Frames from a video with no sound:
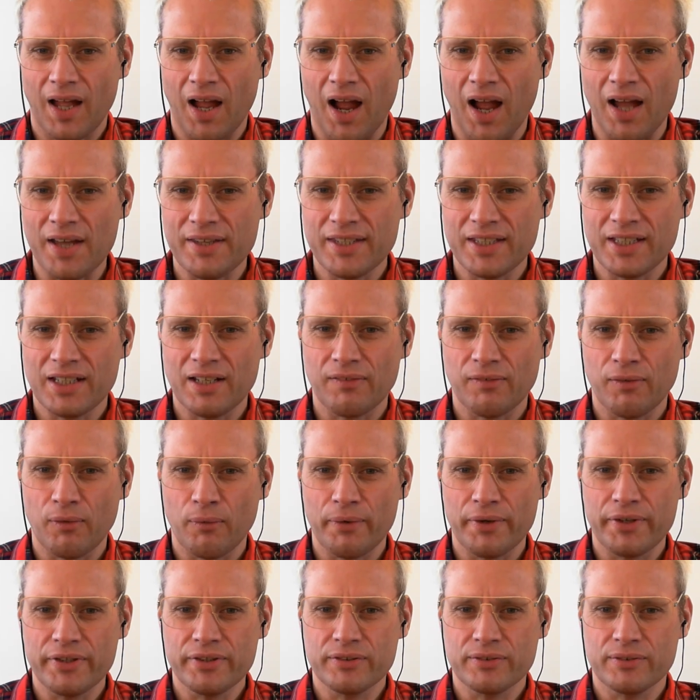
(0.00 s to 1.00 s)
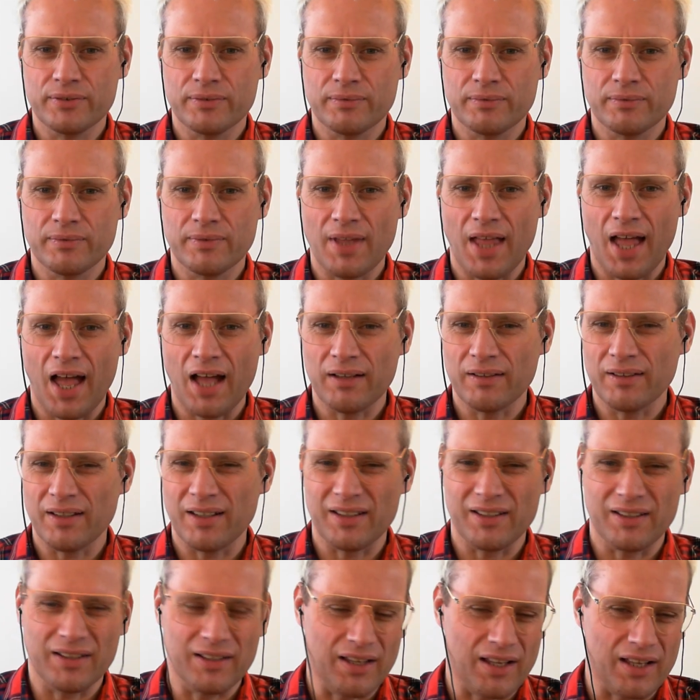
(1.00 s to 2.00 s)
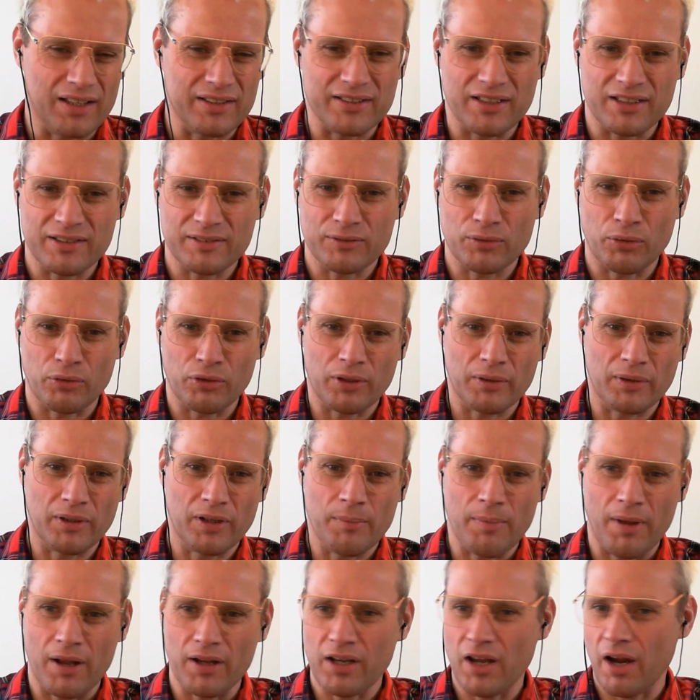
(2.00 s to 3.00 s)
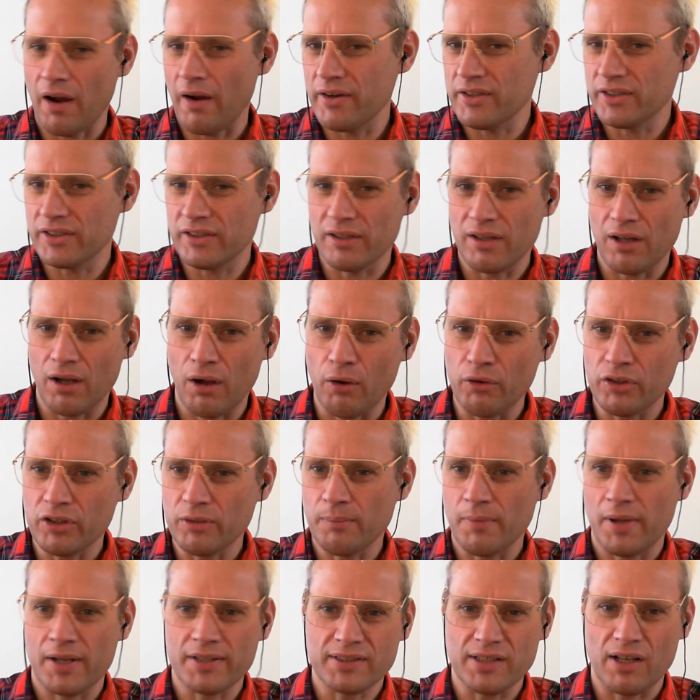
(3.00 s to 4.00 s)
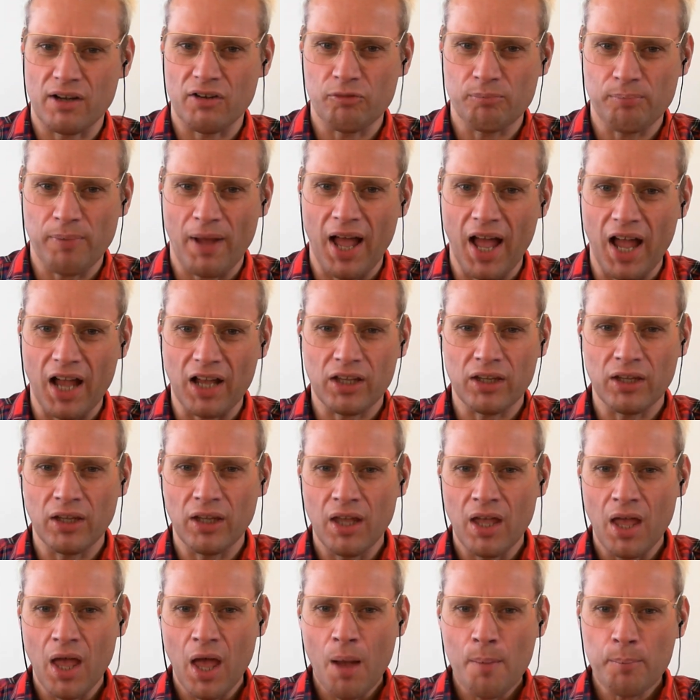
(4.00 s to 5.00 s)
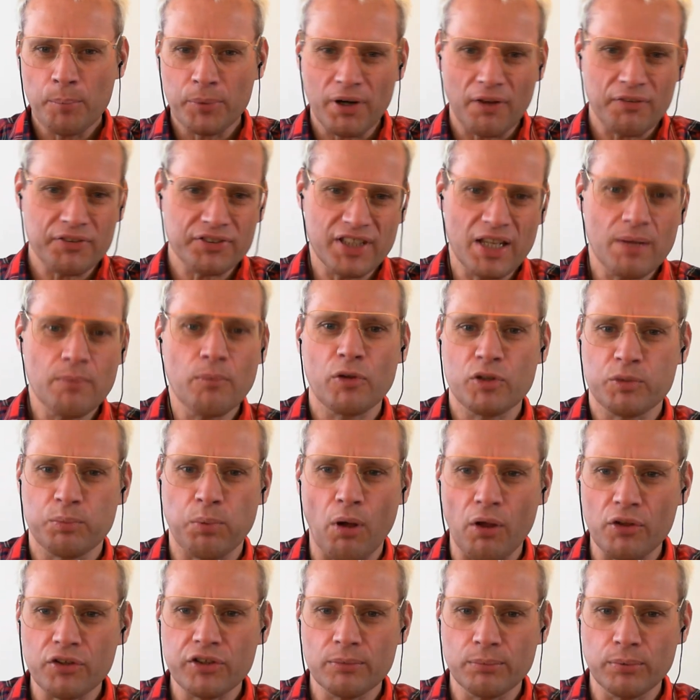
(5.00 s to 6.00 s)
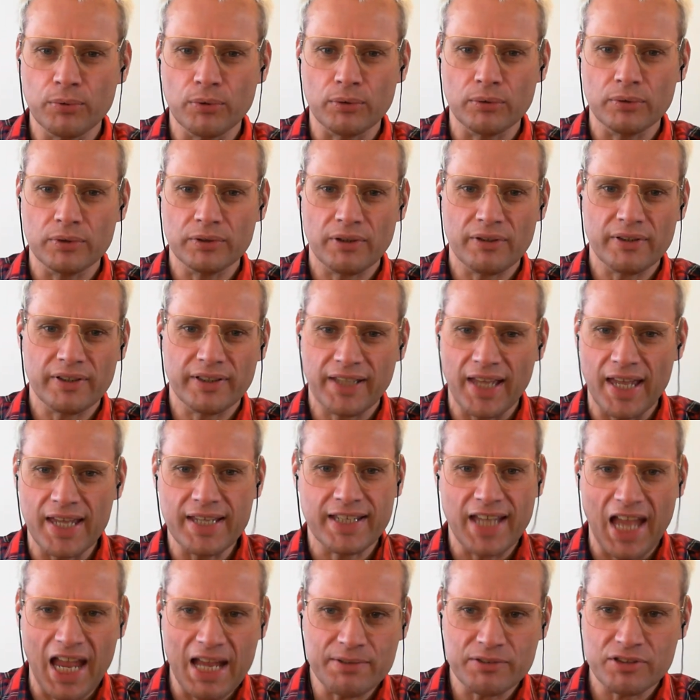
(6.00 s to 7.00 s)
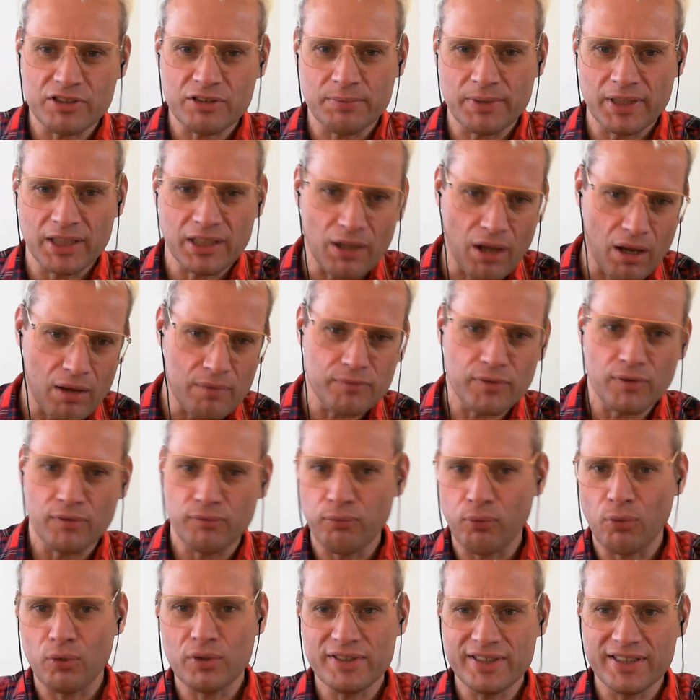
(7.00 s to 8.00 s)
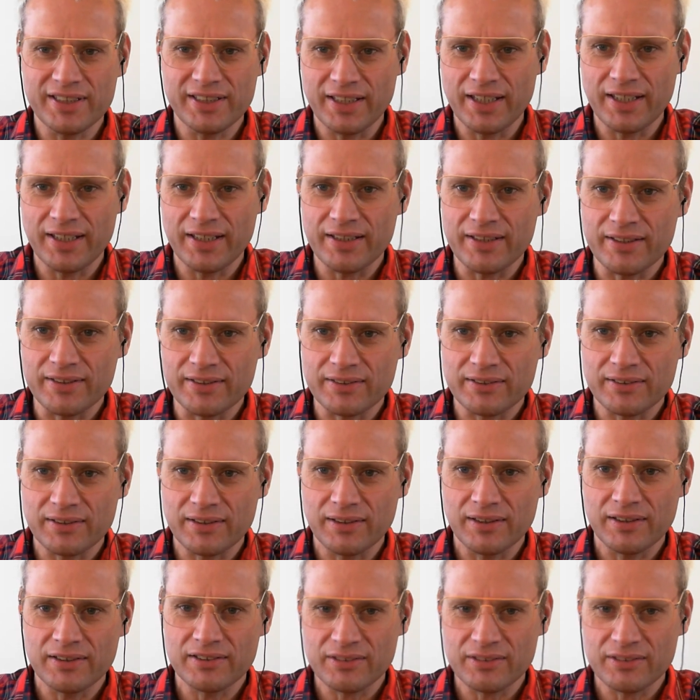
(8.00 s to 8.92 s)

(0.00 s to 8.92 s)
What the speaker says: I think I've always, as I was talking earlier about courage, you know, holding myself back, but I've seen what's possible. You know, the gay games has been going for 40 years.